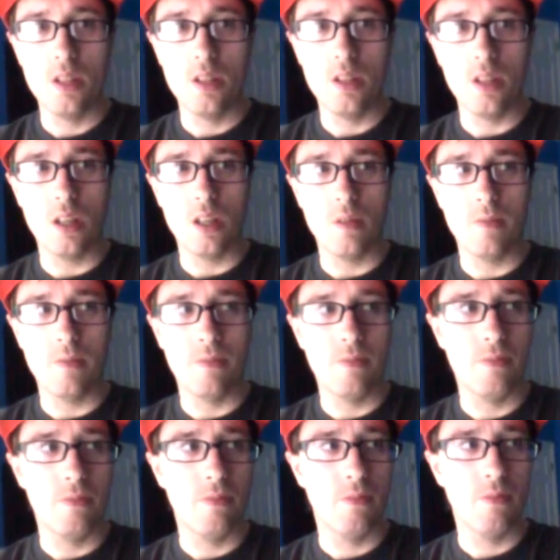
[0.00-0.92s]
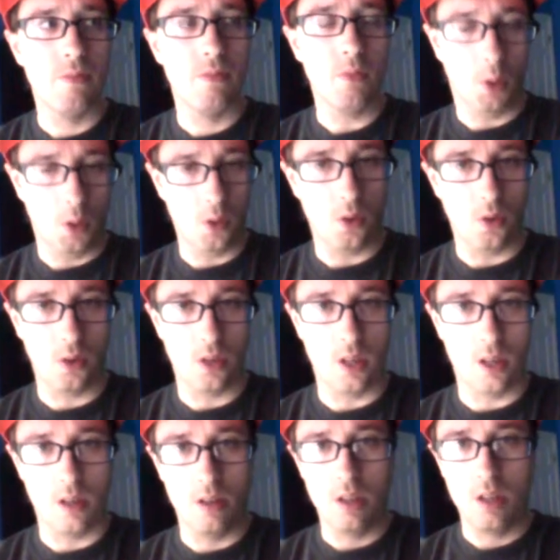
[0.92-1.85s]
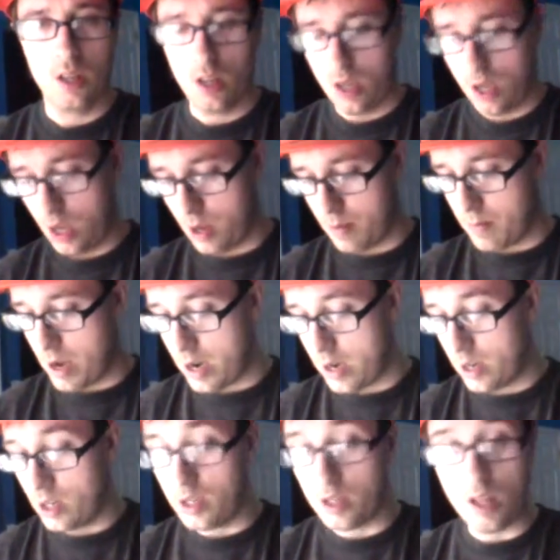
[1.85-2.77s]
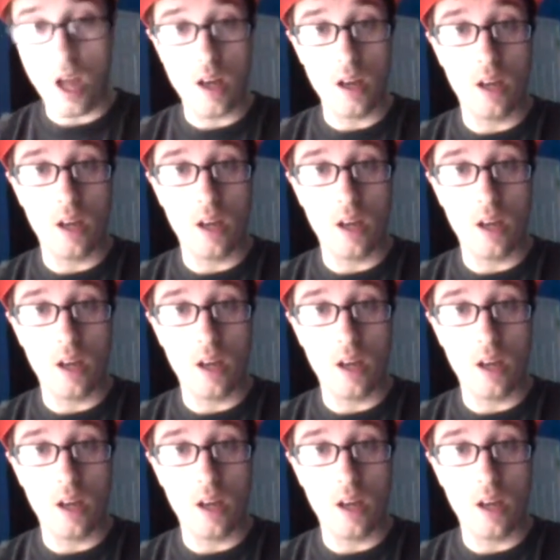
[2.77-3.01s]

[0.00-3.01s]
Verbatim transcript: Yeah. Okay. I made it